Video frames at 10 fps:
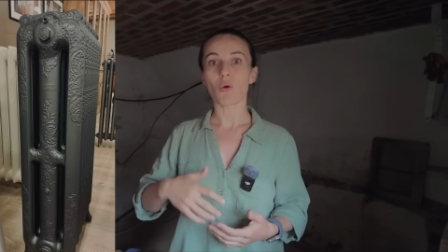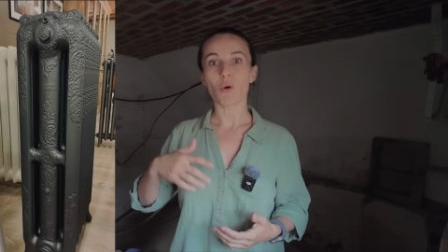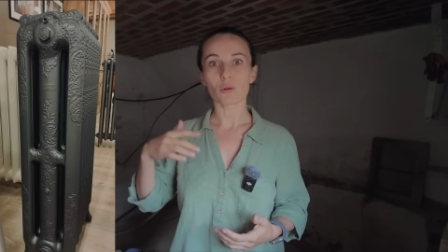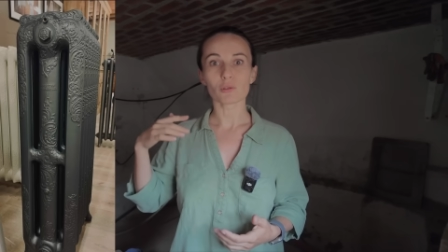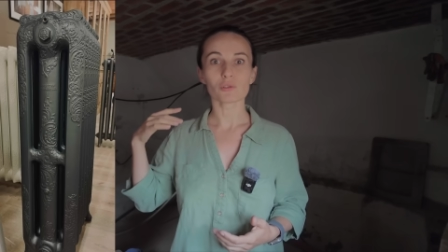
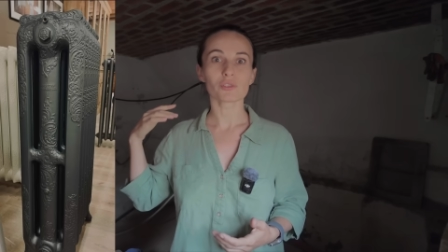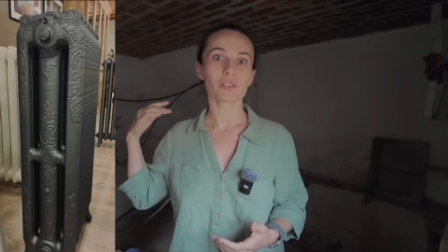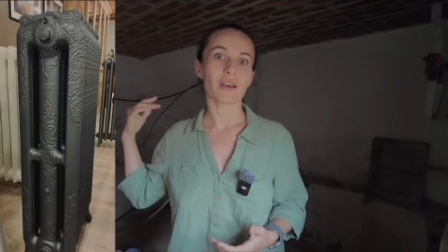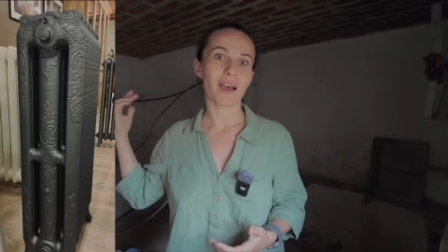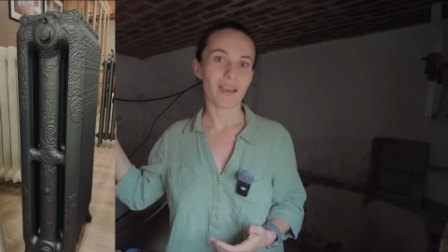old
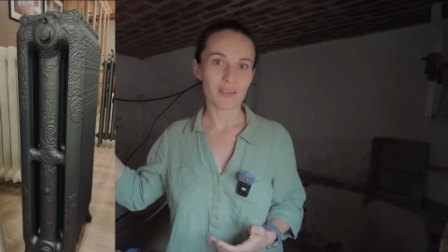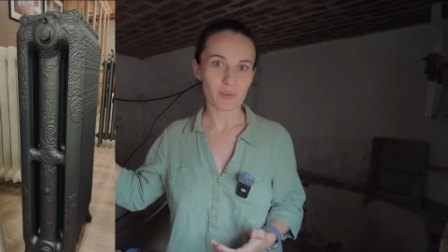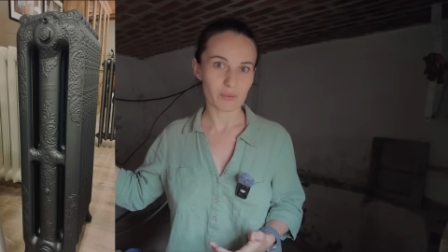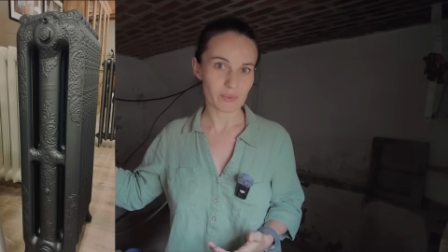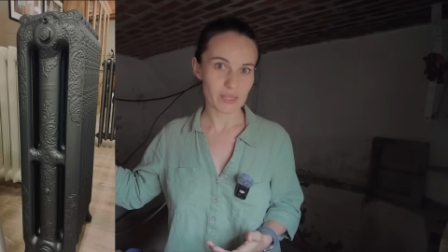
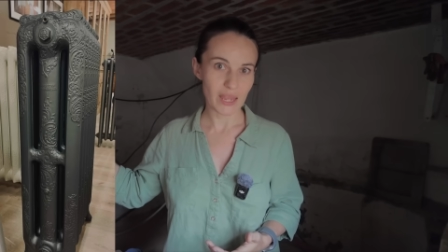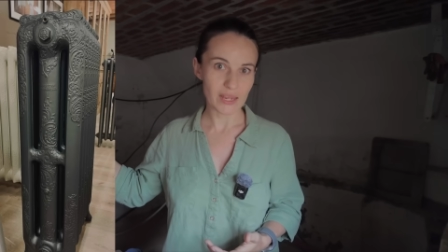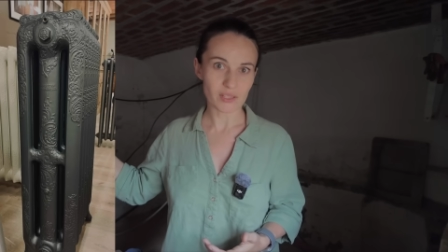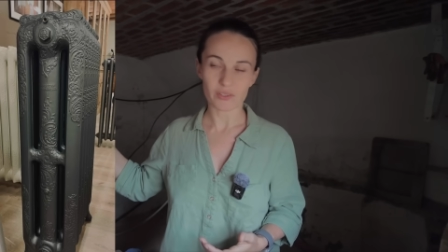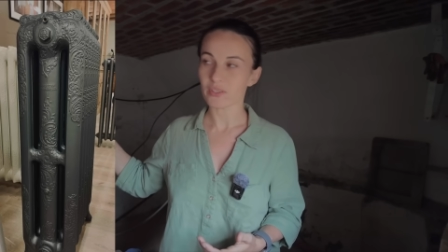iron
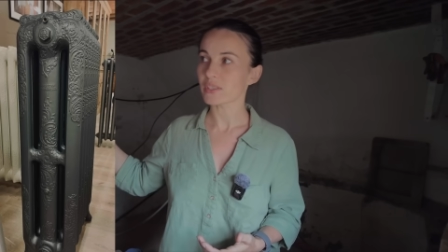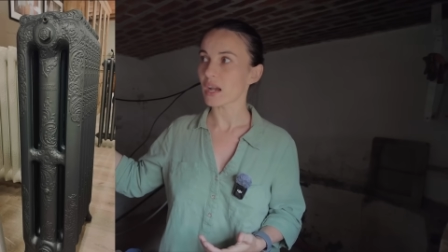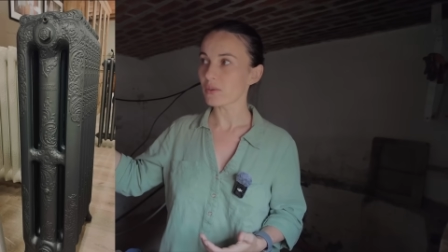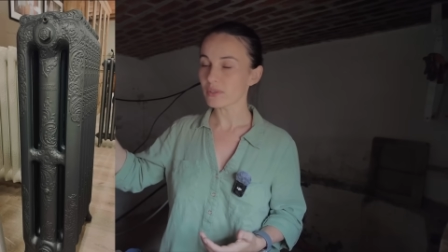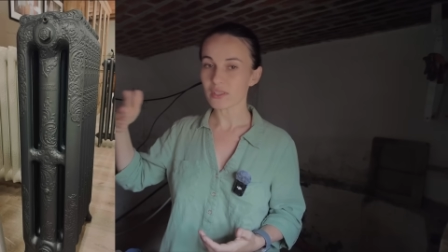radiators
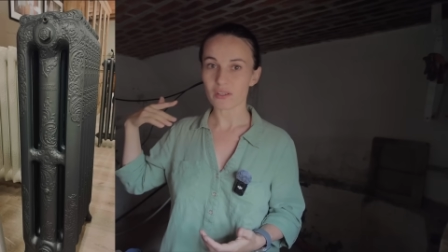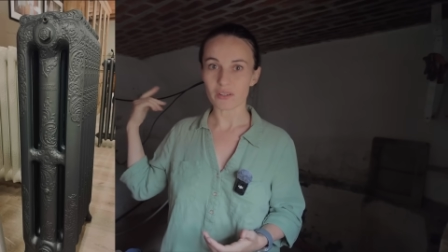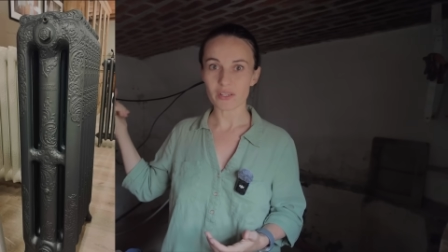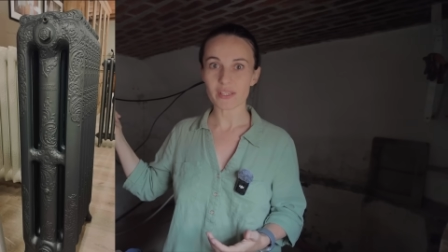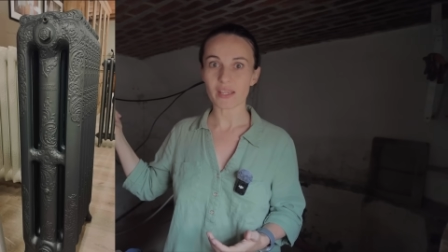
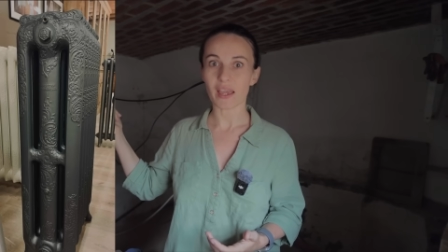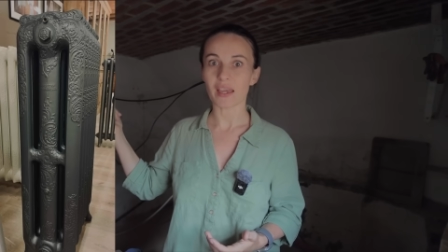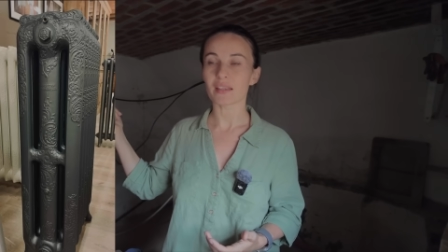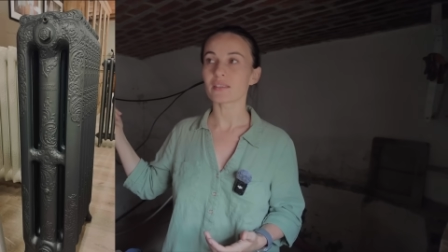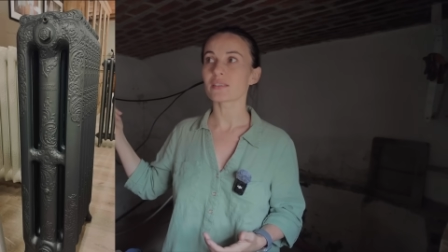downstairs
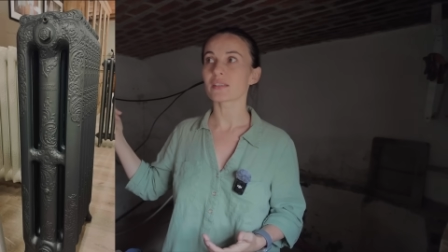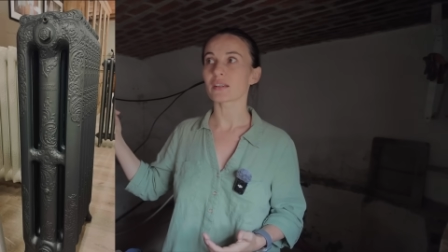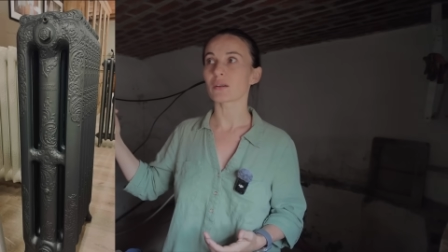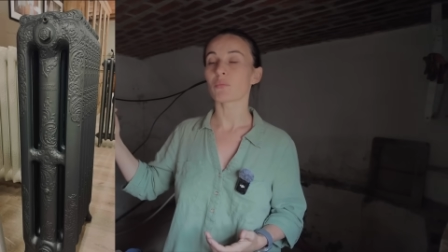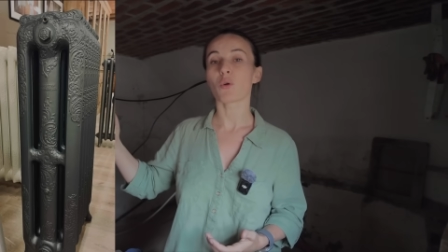and uh,